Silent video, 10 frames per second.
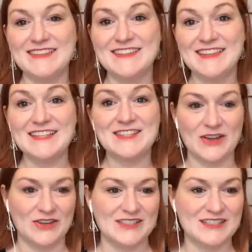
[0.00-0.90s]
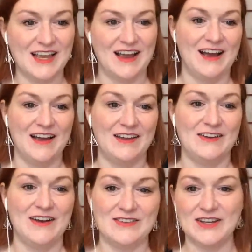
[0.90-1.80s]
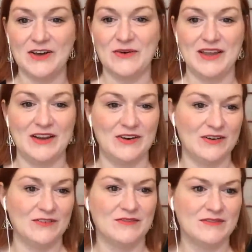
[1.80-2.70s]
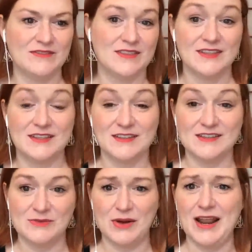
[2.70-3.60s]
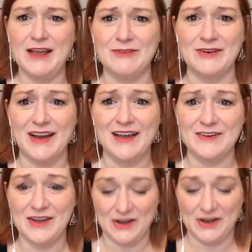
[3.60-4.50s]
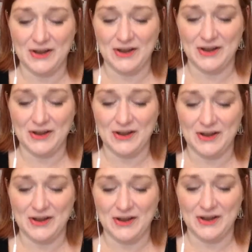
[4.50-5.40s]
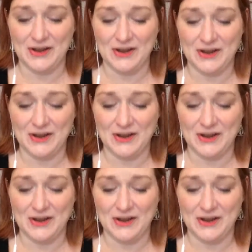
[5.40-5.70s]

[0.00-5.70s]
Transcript: That's all. Just say hi or how's it going or whatever. I don't know. Bananas are yellow.